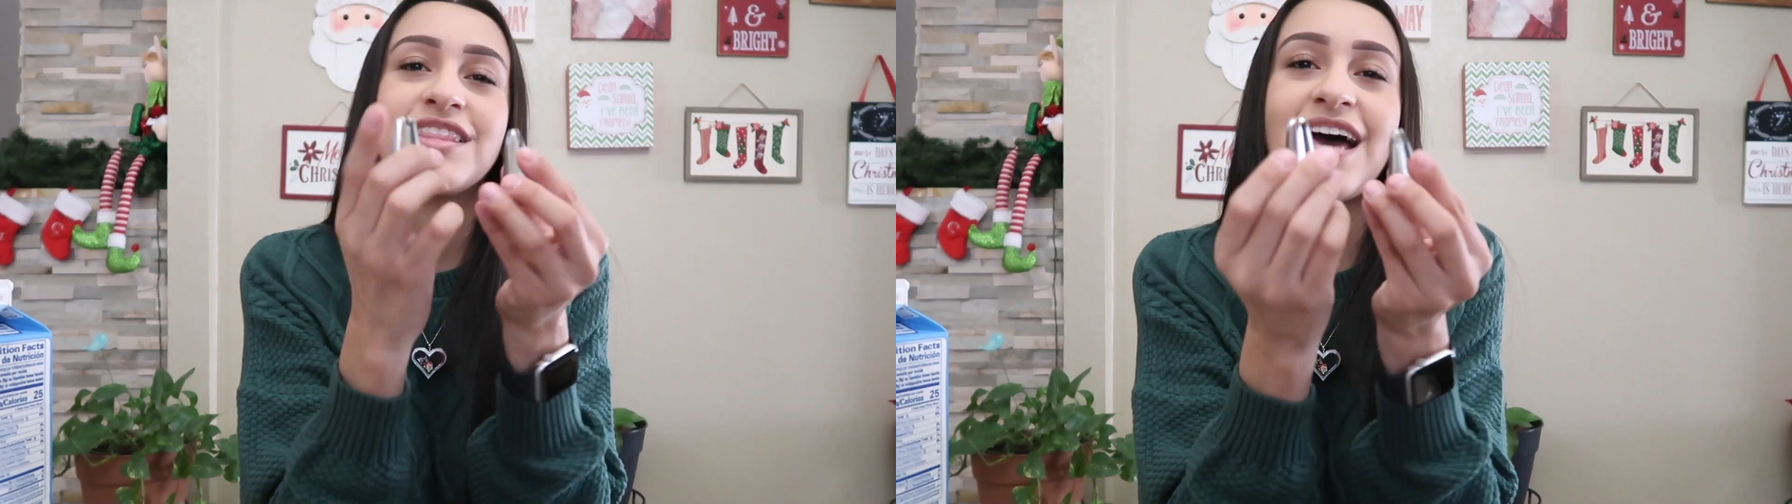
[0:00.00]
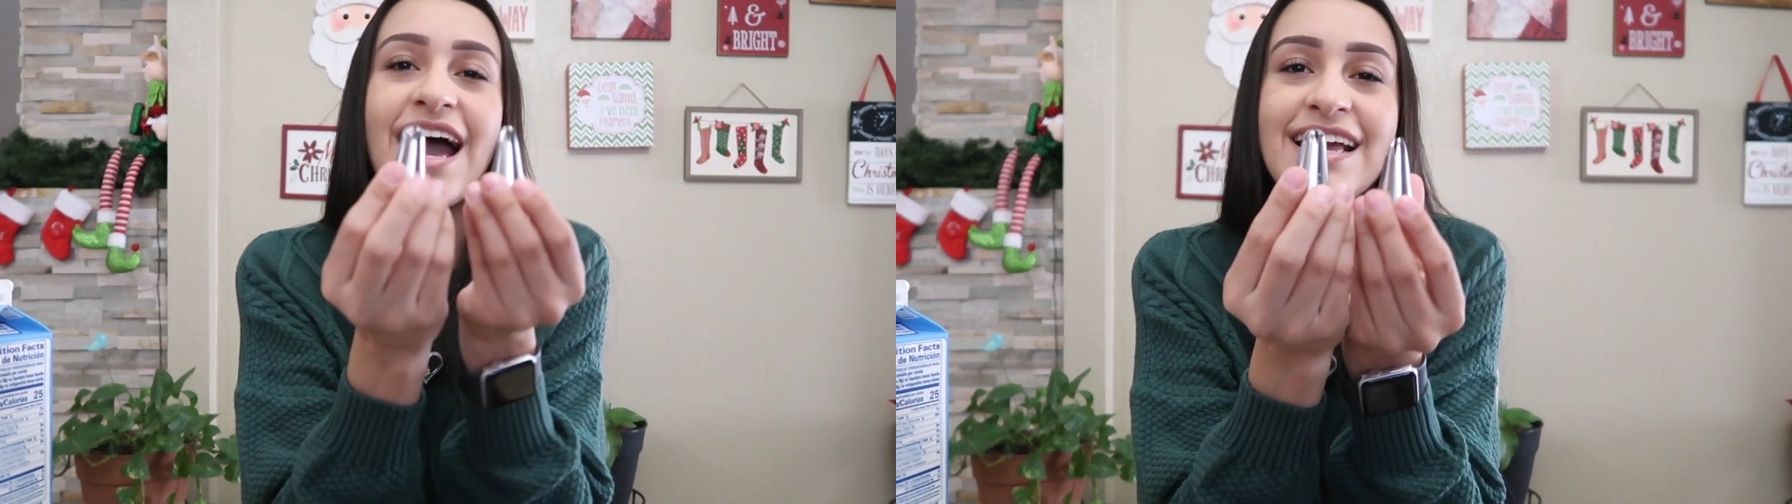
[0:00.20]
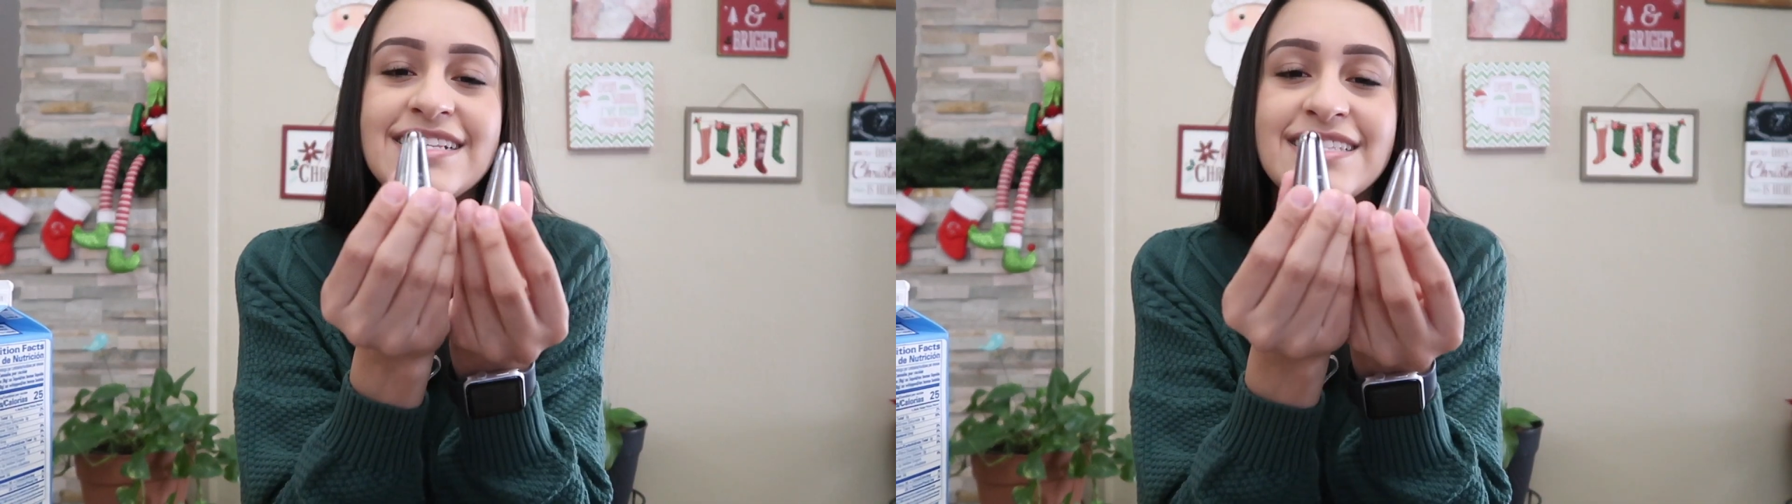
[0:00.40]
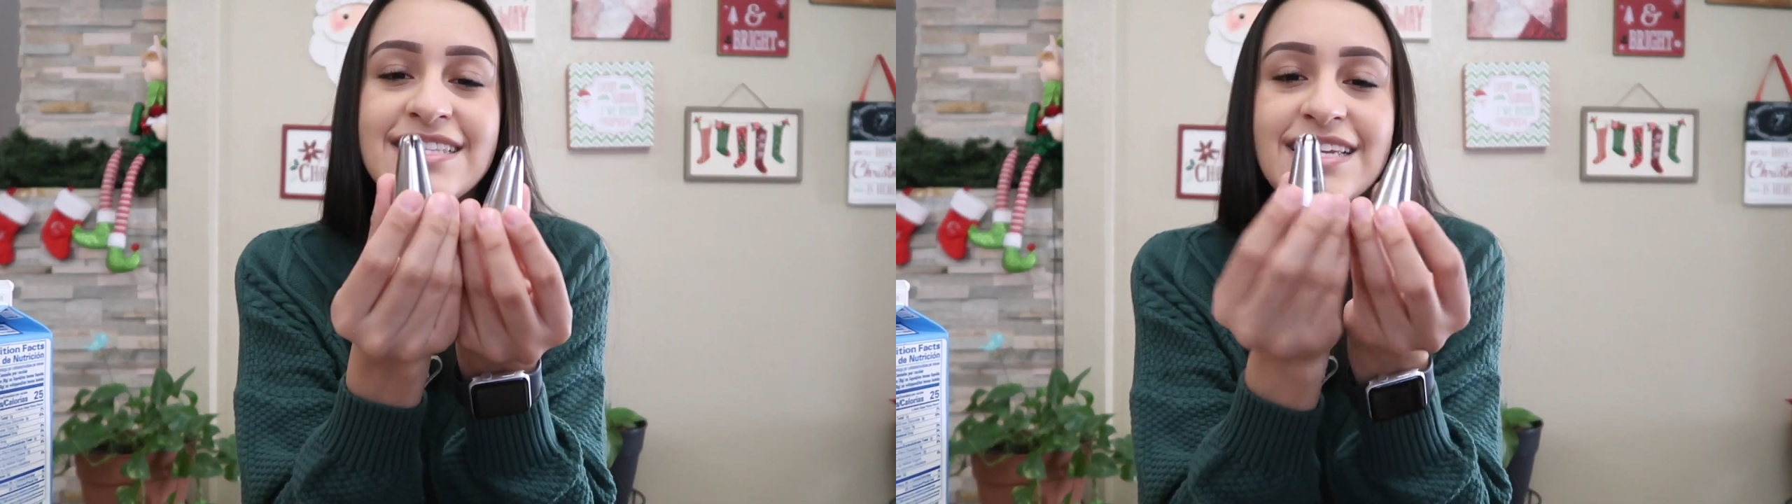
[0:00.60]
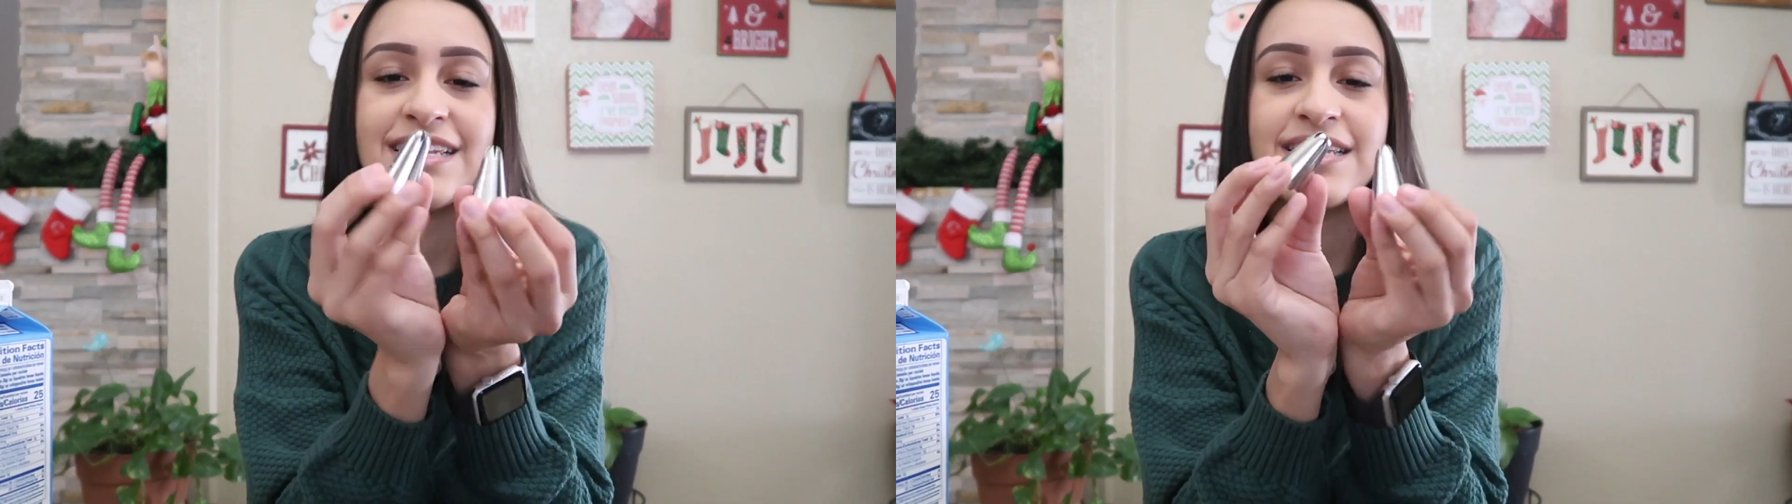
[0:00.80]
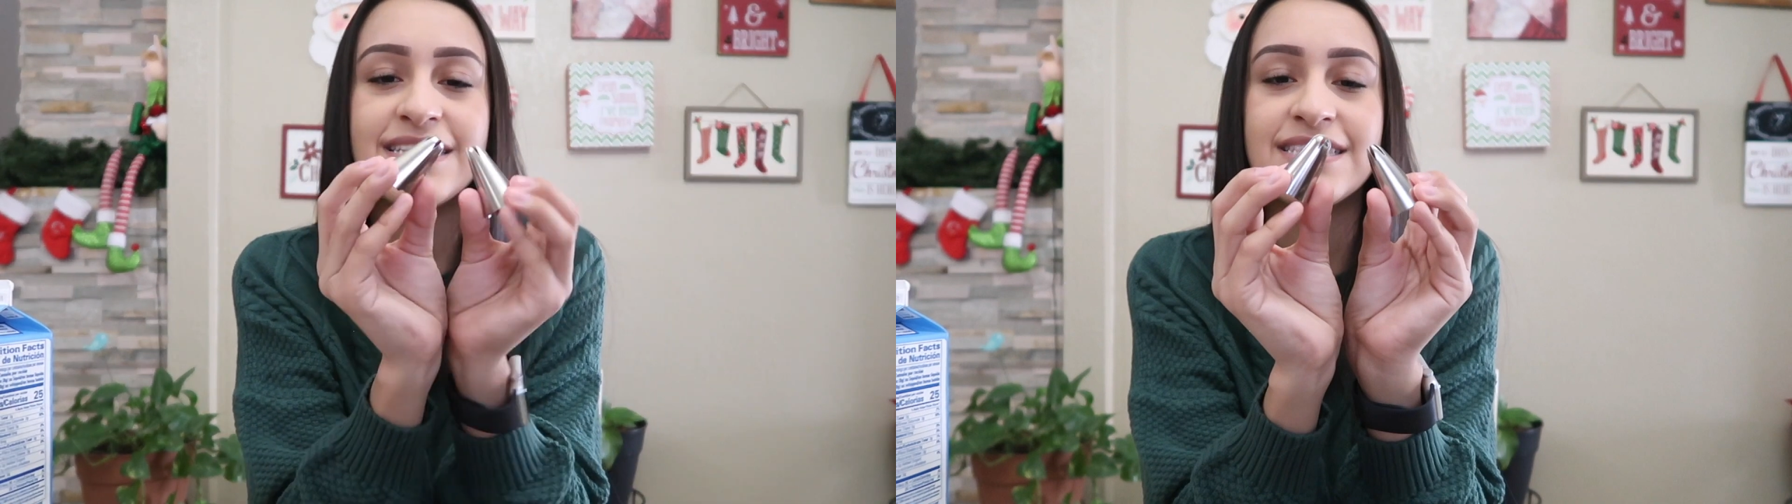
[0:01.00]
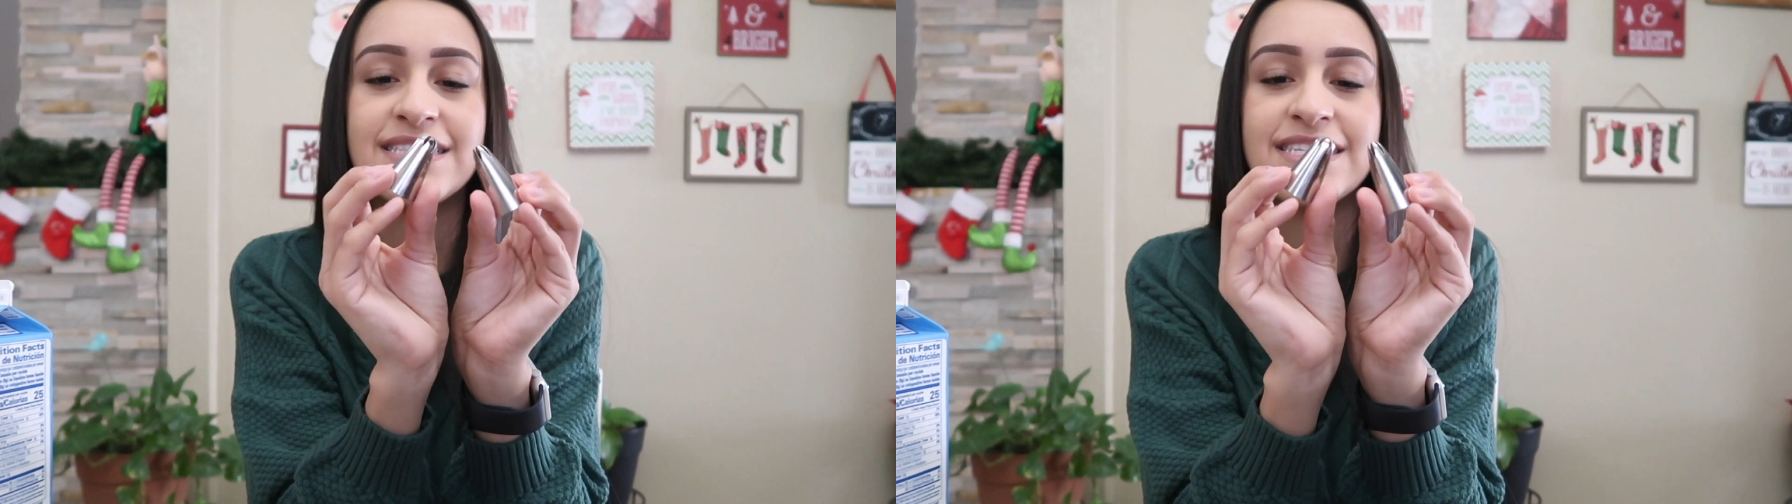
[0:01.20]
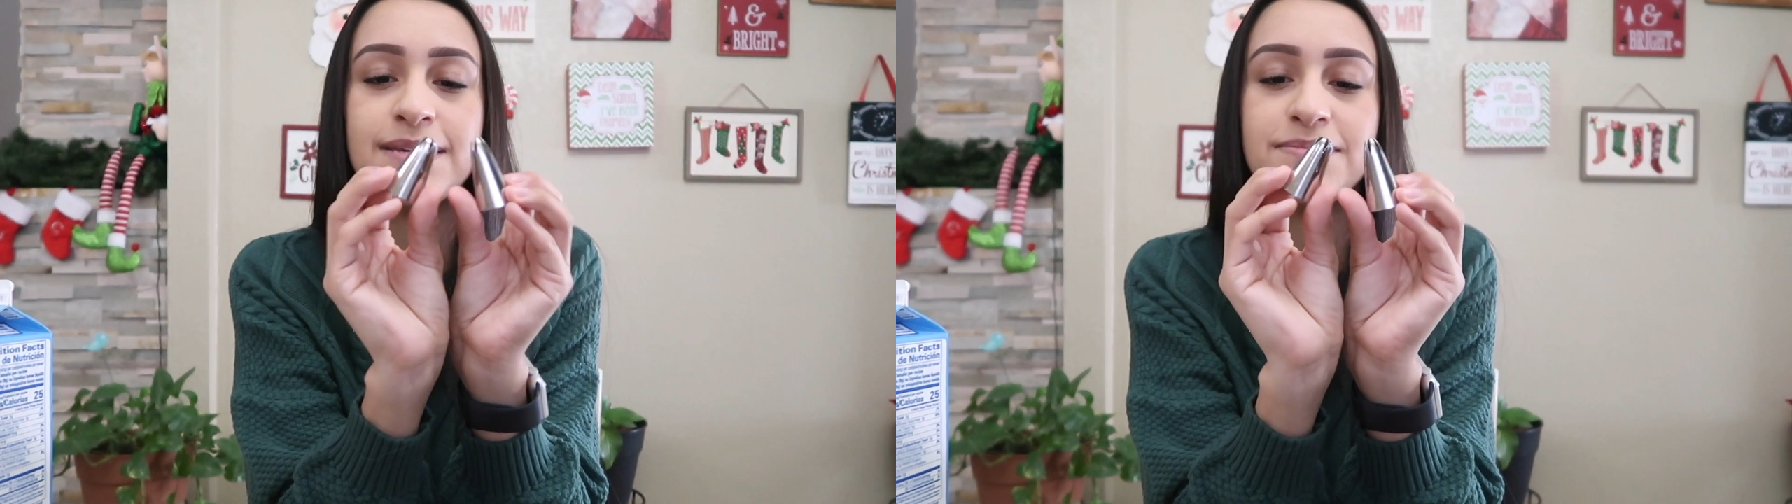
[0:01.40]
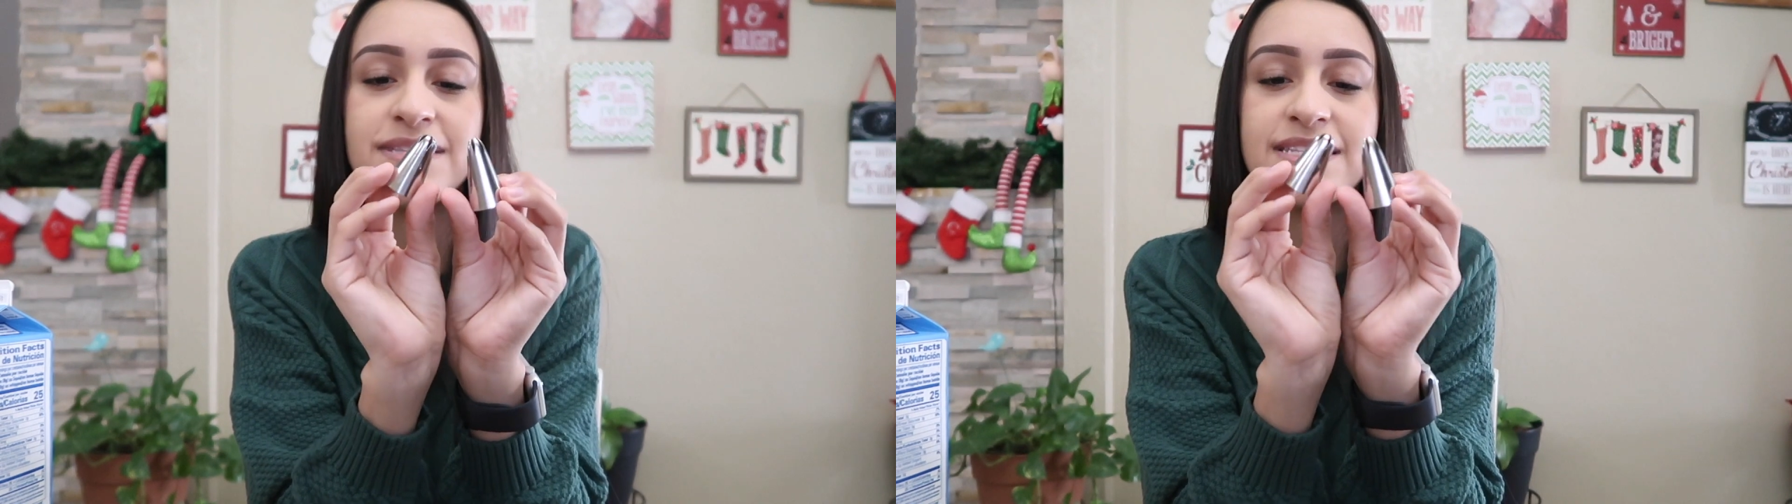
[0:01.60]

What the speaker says: the icing tips,